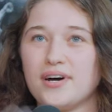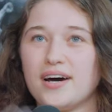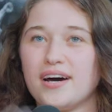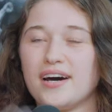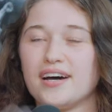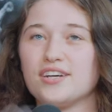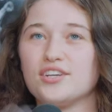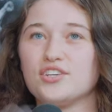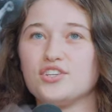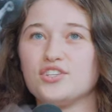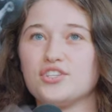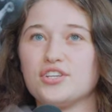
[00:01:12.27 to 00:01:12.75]

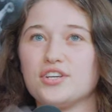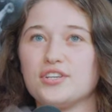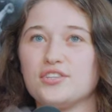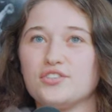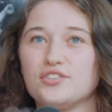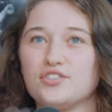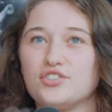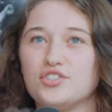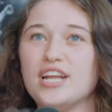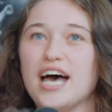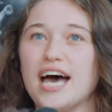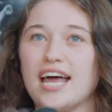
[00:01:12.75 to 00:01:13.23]
gosh,
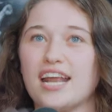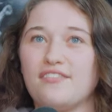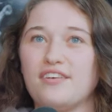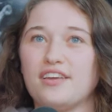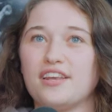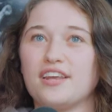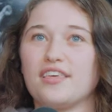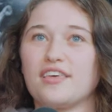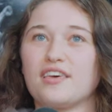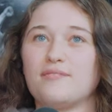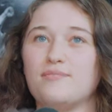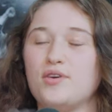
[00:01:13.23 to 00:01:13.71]
not having
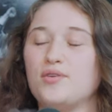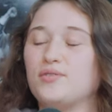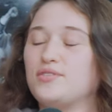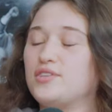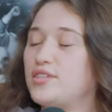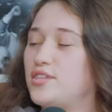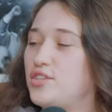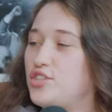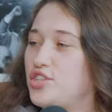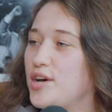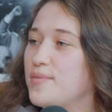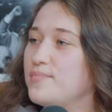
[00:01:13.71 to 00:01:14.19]
to commute
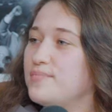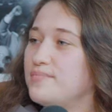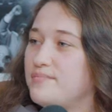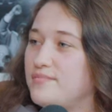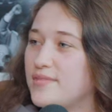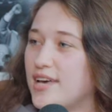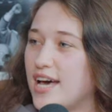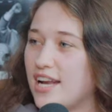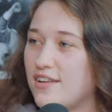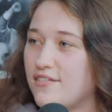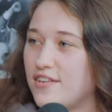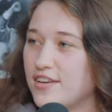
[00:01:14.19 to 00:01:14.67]
to the gym.
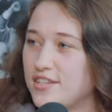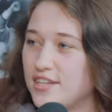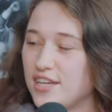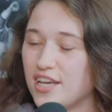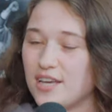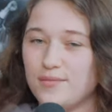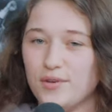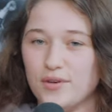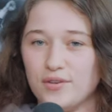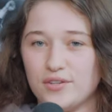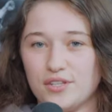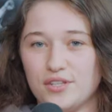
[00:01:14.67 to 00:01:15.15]

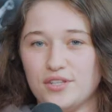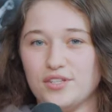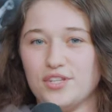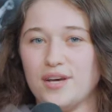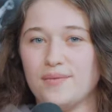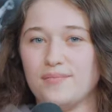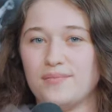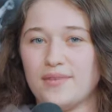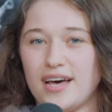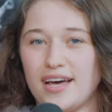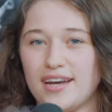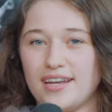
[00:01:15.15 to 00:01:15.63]

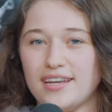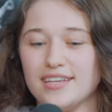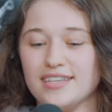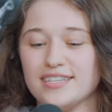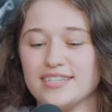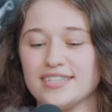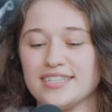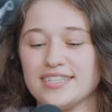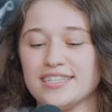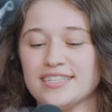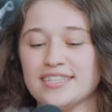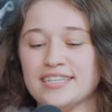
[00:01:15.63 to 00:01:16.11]
That
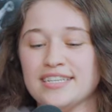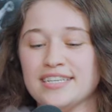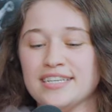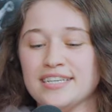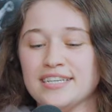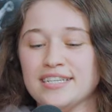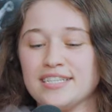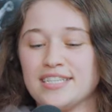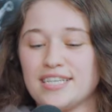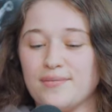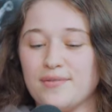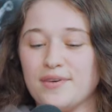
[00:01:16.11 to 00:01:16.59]
is
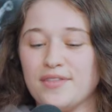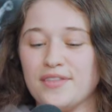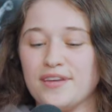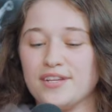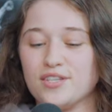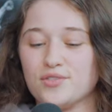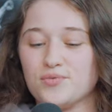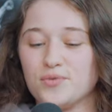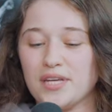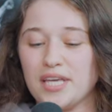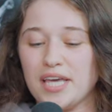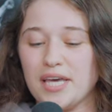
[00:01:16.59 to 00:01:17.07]
something that
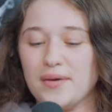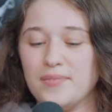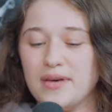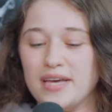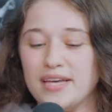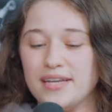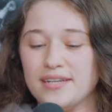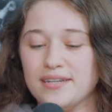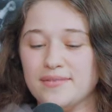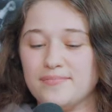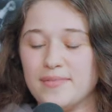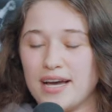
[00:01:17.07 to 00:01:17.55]
has really
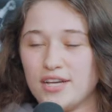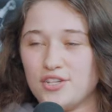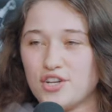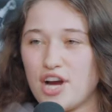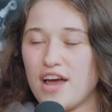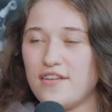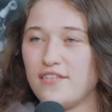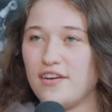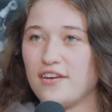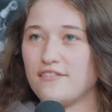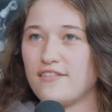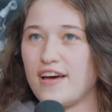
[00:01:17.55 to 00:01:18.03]
been my
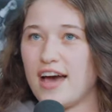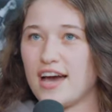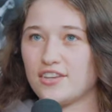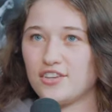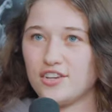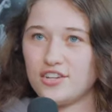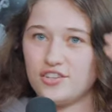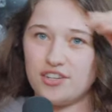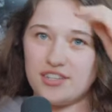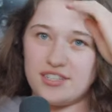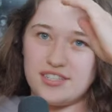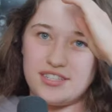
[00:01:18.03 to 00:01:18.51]
driving
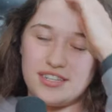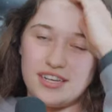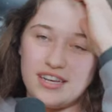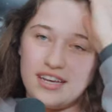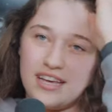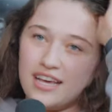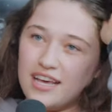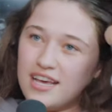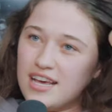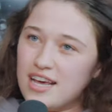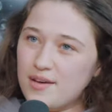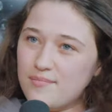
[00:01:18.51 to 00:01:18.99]
factor. Just
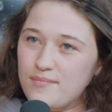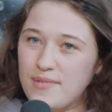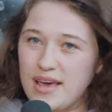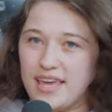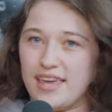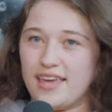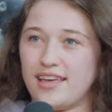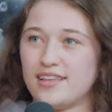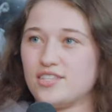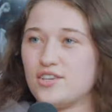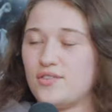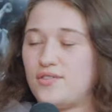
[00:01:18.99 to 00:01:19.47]

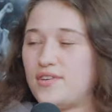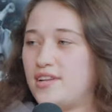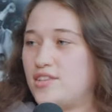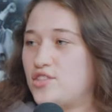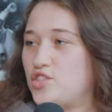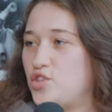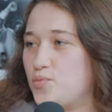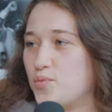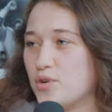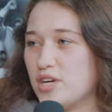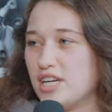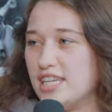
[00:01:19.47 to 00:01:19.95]
making it so that it's
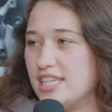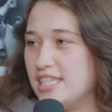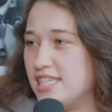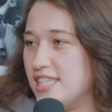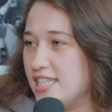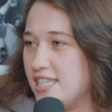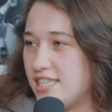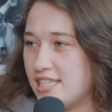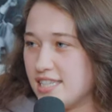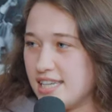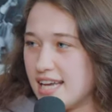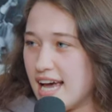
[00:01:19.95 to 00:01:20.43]
super
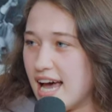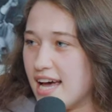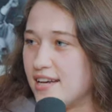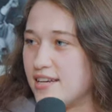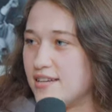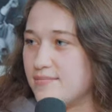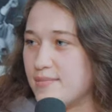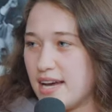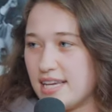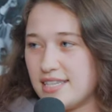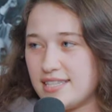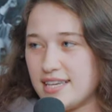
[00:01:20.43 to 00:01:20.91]
easy to
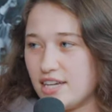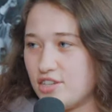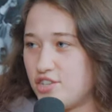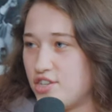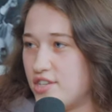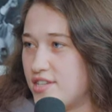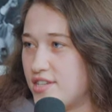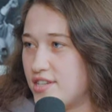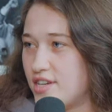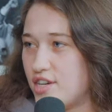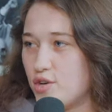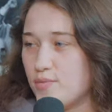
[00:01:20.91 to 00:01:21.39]
get my
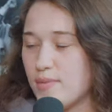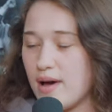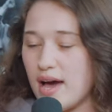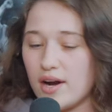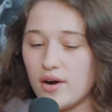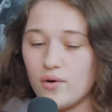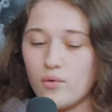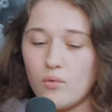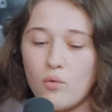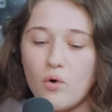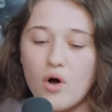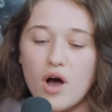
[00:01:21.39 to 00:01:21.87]
sessions in no
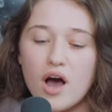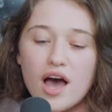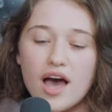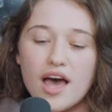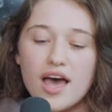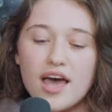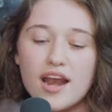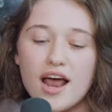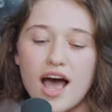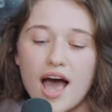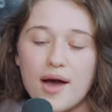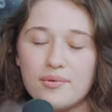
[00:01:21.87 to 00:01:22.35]
matter
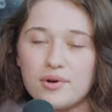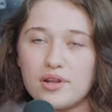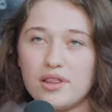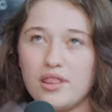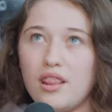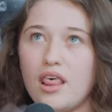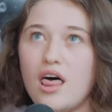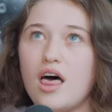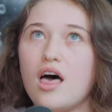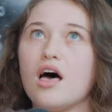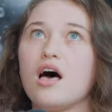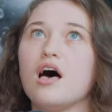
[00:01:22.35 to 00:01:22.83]
what. I would
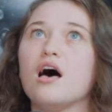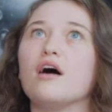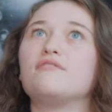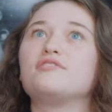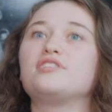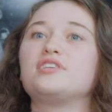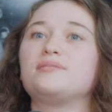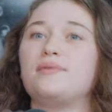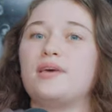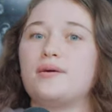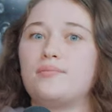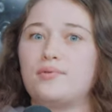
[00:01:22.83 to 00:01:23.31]
love
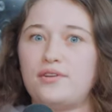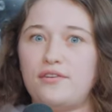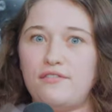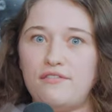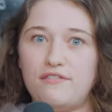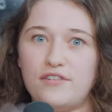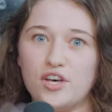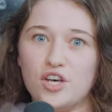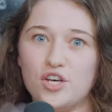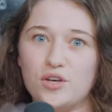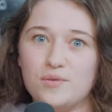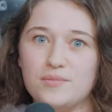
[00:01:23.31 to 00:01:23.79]
to be able to
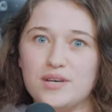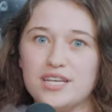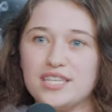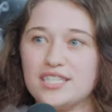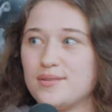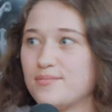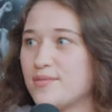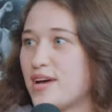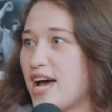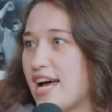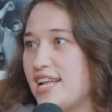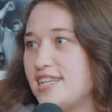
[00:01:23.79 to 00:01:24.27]
film
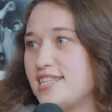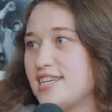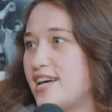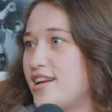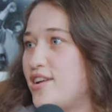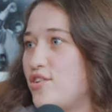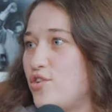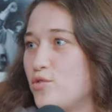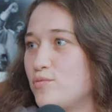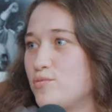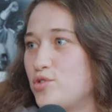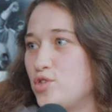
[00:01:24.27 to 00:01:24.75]
some content
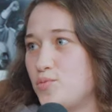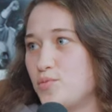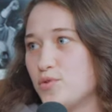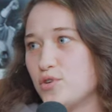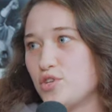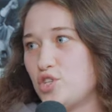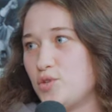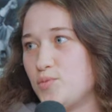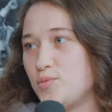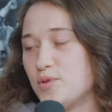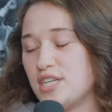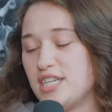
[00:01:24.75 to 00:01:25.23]
at home super,
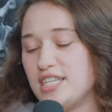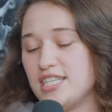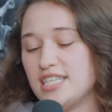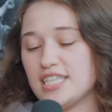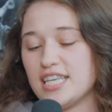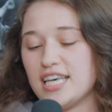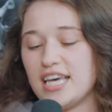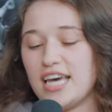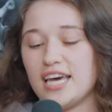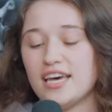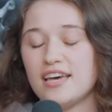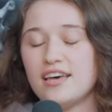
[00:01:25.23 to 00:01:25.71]
super
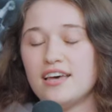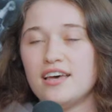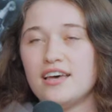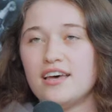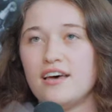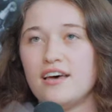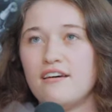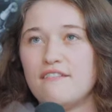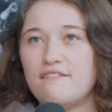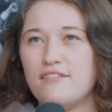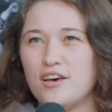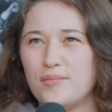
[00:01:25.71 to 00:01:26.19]
easily.
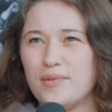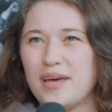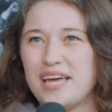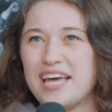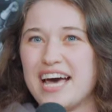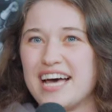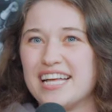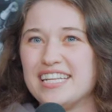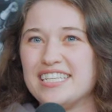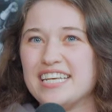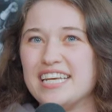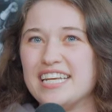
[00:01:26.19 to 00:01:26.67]
Filming
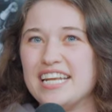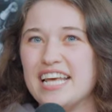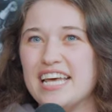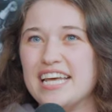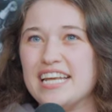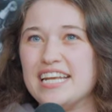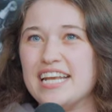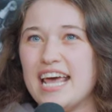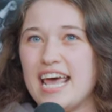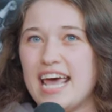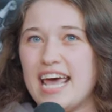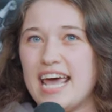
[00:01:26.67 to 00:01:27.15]
content
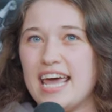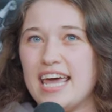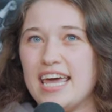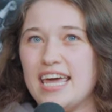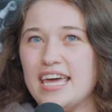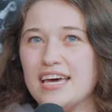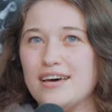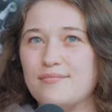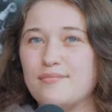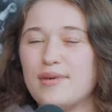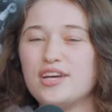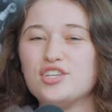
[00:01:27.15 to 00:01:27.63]

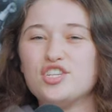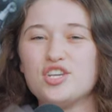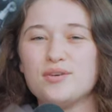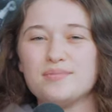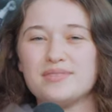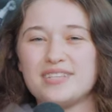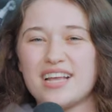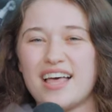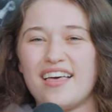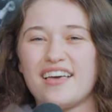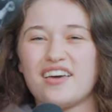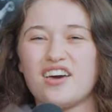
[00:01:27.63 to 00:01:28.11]
in my
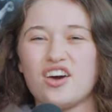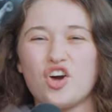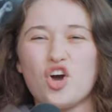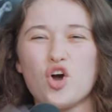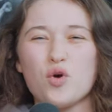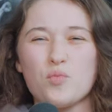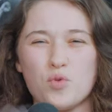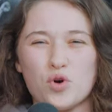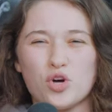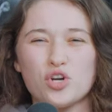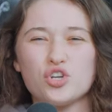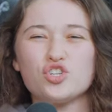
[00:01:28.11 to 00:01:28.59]
gym's not like a
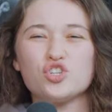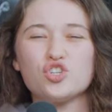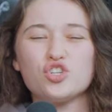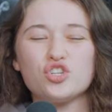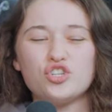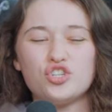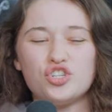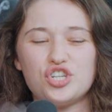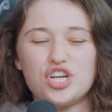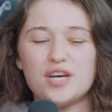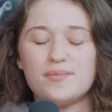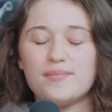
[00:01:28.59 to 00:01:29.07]

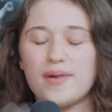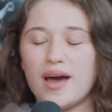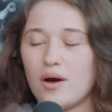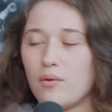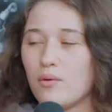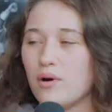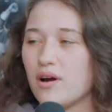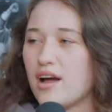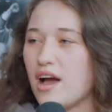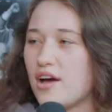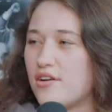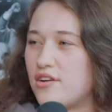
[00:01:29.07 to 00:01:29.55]
commercial gym. I
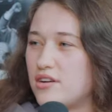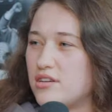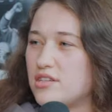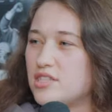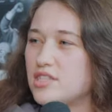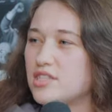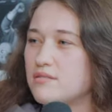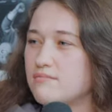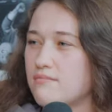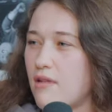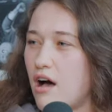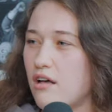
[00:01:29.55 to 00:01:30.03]
work out at a
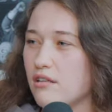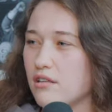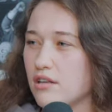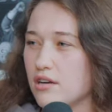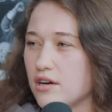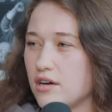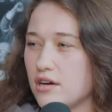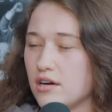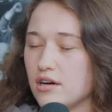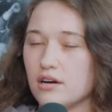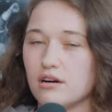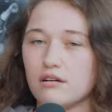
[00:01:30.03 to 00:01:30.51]

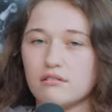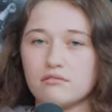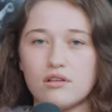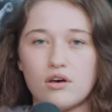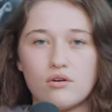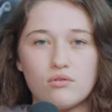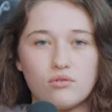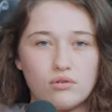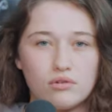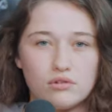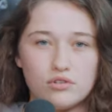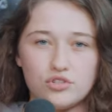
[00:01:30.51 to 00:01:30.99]
smaller
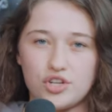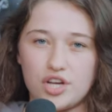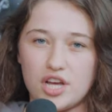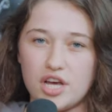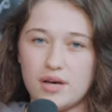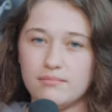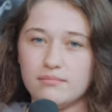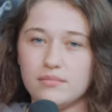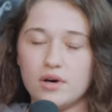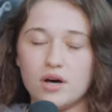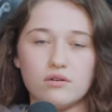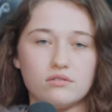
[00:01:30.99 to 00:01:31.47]
local
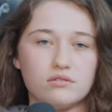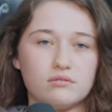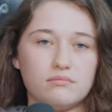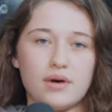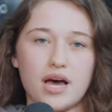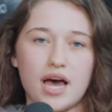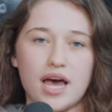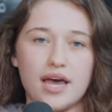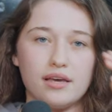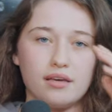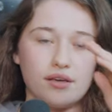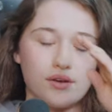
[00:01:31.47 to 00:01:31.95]
gym owned
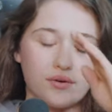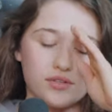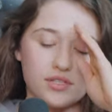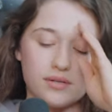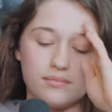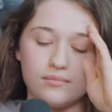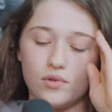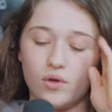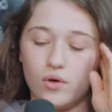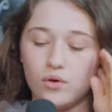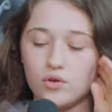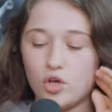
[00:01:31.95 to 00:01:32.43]
by,
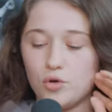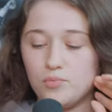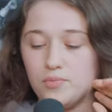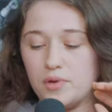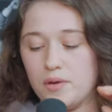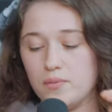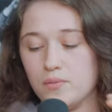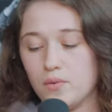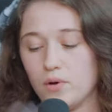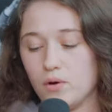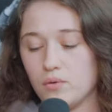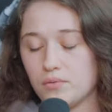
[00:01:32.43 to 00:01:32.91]
some local
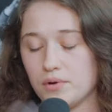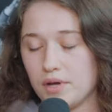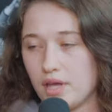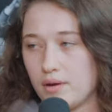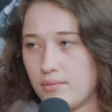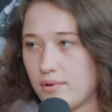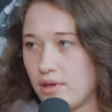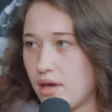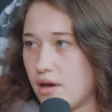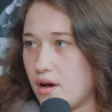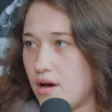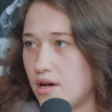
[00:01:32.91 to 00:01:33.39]
people, really,
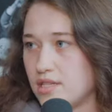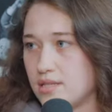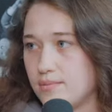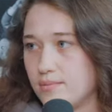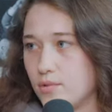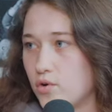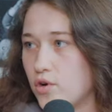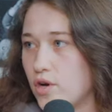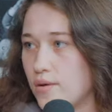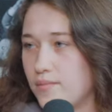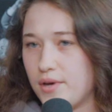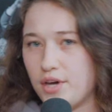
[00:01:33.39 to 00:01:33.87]
really awesome
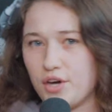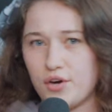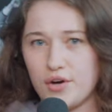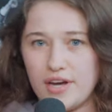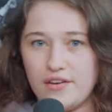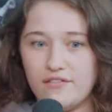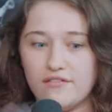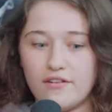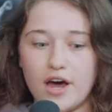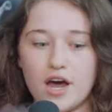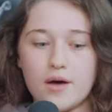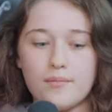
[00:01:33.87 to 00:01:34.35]
equipment,
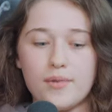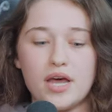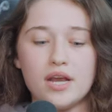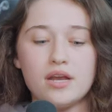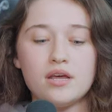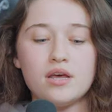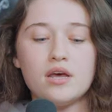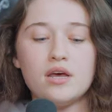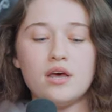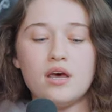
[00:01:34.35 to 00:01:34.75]
great environment.